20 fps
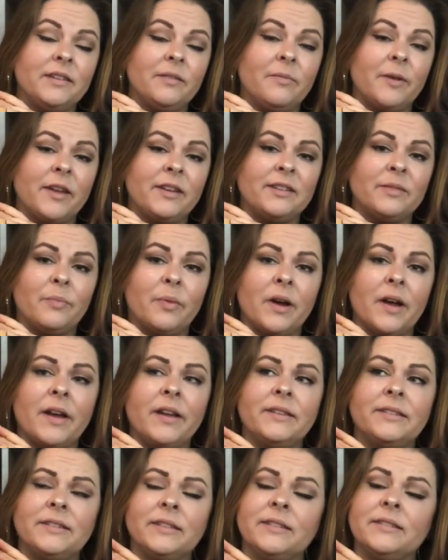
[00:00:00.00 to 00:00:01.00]
eBay to
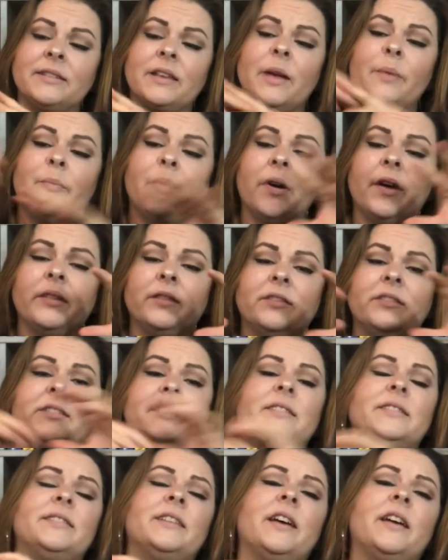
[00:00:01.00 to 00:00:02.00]
buy since I bought
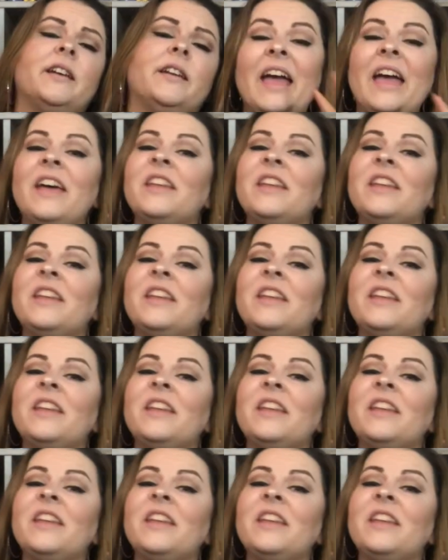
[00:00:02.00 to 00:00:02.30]
this set.